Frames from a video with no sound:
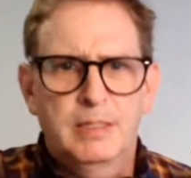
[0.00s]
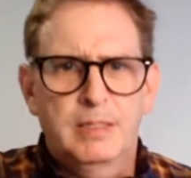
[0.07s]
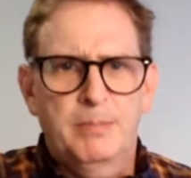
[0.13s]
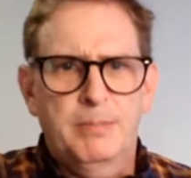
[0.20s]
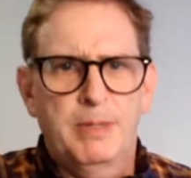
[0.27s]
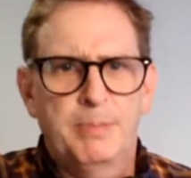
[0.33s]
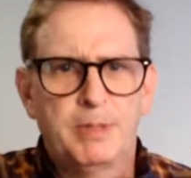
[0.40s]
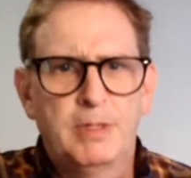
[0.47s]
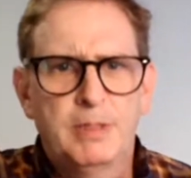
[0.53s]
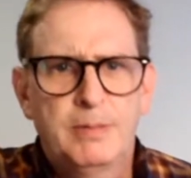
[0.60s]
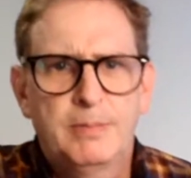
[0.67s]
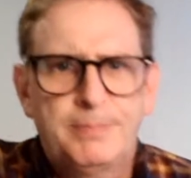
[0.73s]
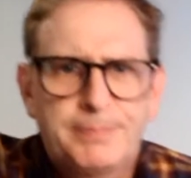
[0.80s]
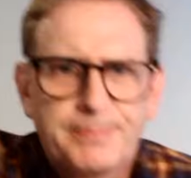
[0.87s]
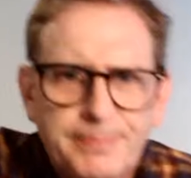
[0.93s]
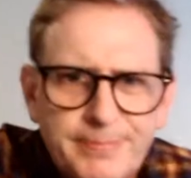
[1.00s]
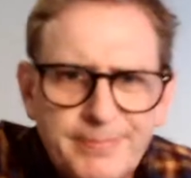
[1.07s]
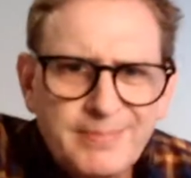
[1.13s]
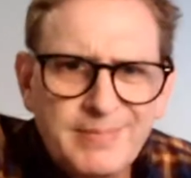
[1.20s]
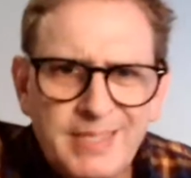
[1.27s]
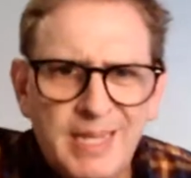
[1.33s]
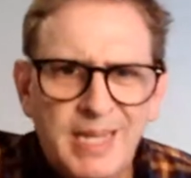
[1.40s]
People.
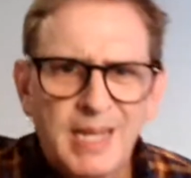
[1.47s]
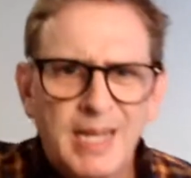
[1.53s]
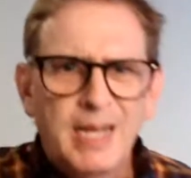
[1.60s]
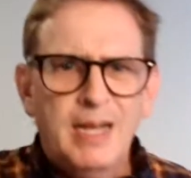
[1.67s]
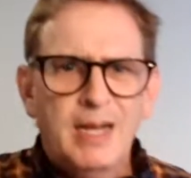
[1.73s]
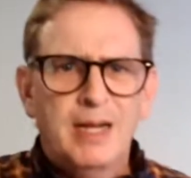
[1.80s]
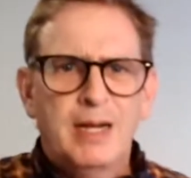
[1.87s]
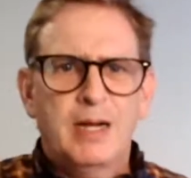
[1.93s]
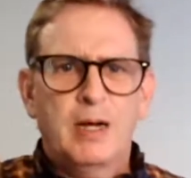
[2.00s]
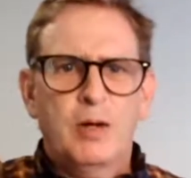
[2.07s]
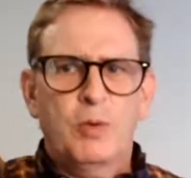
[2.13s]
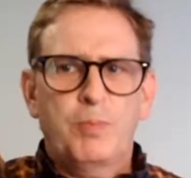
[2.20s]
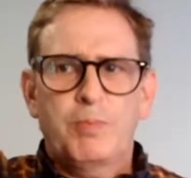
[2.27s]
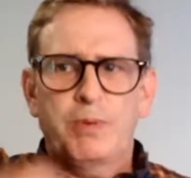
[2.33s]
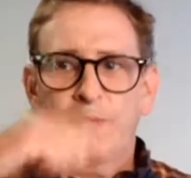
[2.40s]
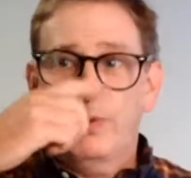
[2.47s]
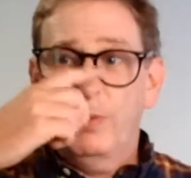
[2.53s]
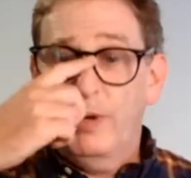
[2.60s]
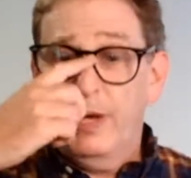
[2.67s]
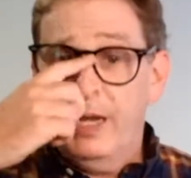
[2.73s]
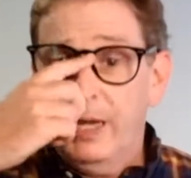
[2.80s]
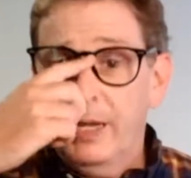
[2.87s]
Hope
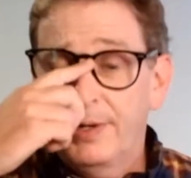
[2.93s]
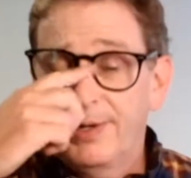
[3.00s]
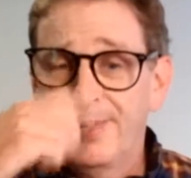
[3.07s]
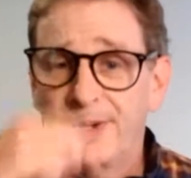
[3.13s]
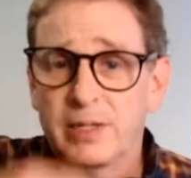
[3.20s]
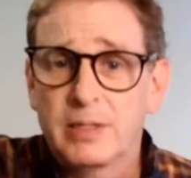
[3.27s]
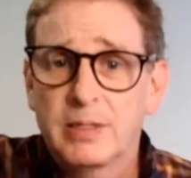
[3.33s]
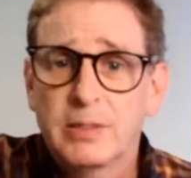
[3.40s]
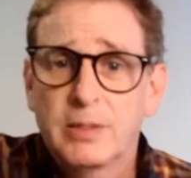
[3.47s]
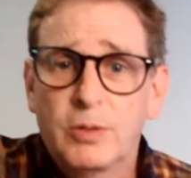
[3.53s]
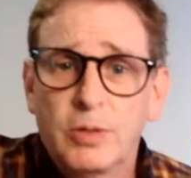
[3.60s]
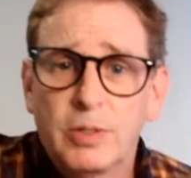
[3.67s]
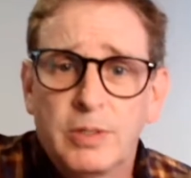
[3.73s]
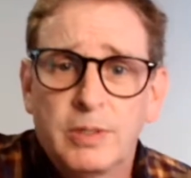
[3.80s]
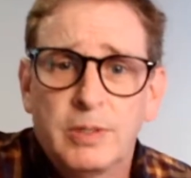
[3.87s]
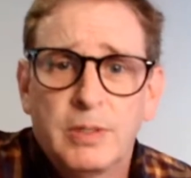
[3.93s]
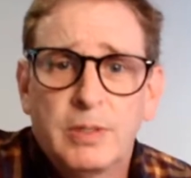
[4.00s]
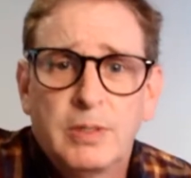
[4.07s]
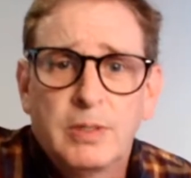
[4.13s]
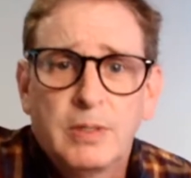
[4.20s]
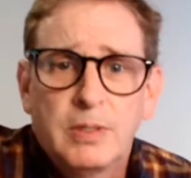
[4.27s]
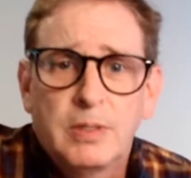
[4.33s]
everyone had a good
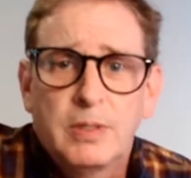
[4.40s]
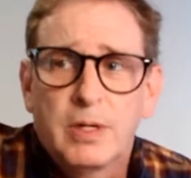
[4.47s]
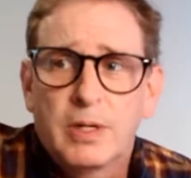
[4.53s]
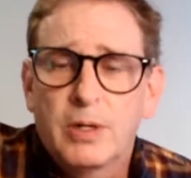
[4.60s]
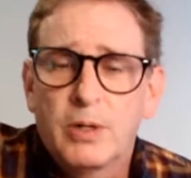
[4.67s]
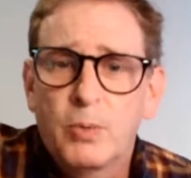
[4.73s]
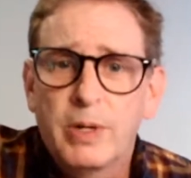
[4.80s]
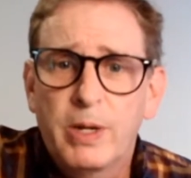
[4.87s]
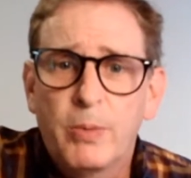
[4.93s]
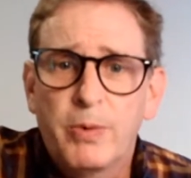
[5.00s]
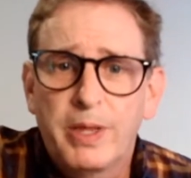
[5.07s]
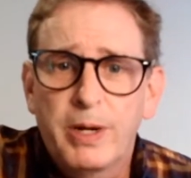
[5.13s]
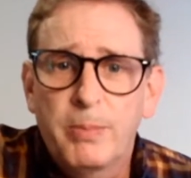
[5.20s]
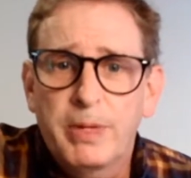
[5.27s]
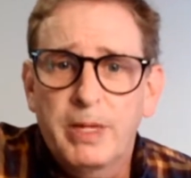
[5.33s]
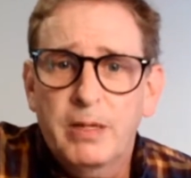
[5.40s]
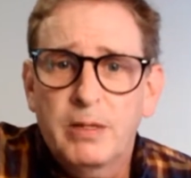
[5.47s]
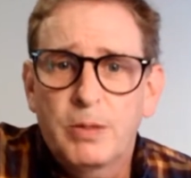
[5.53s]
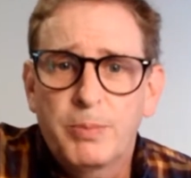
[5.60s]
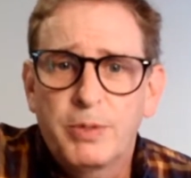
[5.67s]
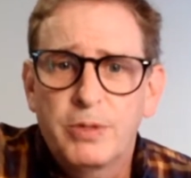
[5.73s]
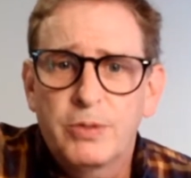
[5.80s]
week without me.
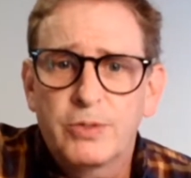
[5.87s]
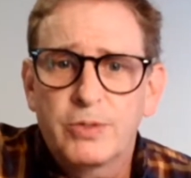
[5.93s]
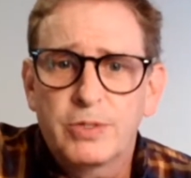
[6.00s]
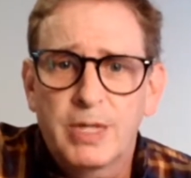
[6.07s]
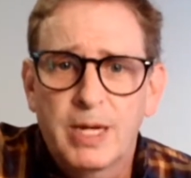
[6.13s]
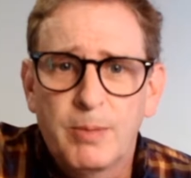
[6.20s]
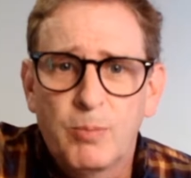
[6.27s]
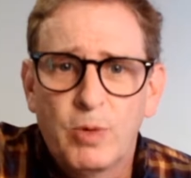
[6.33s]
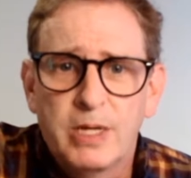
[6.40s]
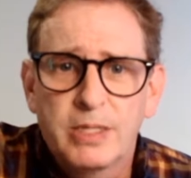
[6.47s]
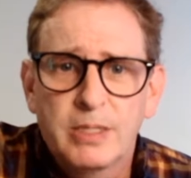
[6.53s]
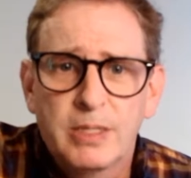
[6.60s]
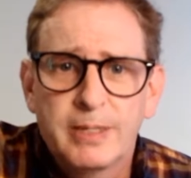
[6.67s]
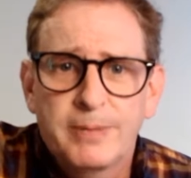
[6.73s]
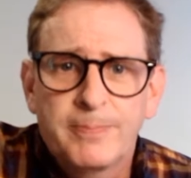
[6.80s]
Hope you used your time wisely.